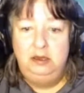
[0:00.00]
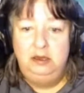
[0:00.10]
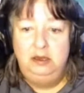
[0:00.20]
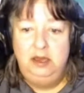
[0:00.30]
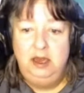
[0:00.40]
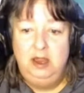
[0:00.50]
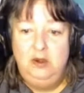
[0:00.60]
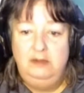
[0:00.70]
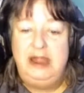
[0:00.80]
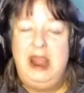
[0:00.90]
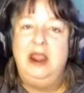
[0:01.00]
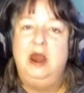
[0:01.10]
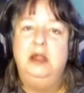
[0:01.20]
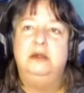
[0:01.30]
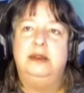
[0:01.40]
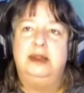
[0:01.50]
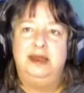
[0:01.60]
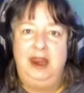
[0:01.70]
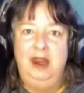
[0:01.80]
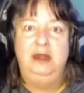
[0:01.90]
You know what I mean? I
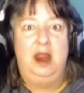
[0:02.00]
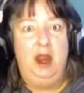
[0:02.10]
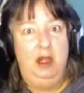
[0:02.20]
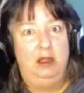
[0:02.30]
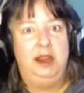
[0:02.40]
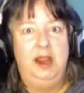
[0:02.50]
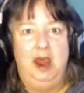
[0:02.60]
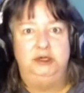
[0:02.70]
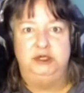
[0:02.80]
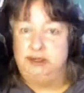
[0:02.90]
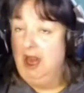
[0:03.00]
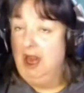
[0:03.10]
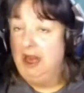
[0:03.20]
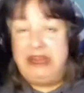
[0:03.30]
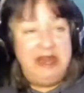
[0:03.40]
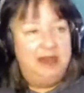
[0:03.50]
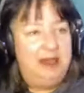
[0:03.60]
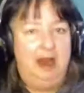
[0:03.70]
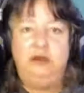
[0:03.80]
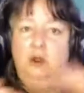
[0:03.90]
understand that archaeologists. I get
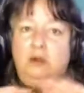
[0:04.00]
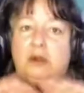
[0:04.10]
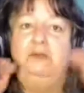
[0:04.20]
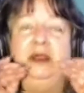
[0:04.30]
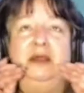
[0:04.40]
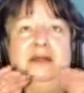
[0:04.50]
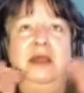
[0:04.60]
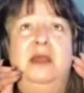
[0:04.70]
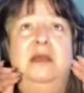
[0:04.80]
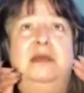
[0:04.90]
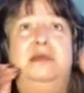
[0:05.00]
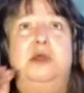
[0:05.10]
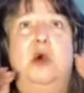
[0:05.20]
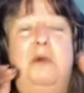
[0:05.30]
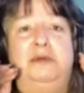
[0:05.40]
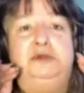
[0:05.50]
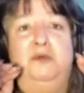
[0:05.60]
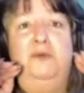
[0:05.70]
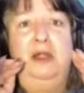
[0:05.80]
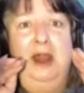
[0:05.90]
that totally because so much
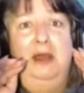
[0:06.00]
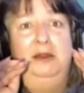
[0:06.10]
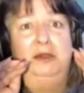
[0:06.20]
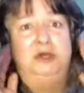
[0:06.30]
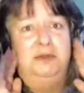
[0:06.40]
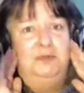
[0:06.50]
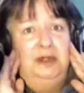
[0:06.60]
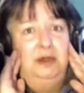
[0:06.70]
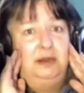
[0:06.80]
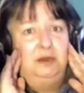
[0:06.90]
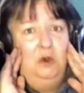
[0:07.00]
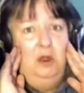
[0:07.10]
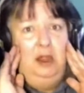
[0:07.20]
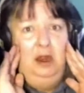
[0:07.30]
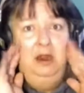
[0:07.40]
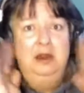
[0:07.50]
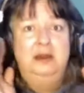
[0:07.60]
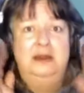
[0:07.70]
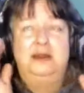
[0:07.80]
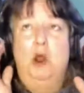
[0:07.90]
of our knowledge has been destroyed.
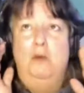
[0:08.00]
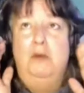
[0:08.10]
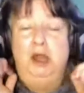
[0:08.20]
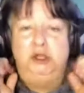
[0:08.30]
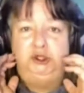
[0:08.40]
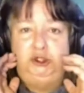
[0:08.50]
So much.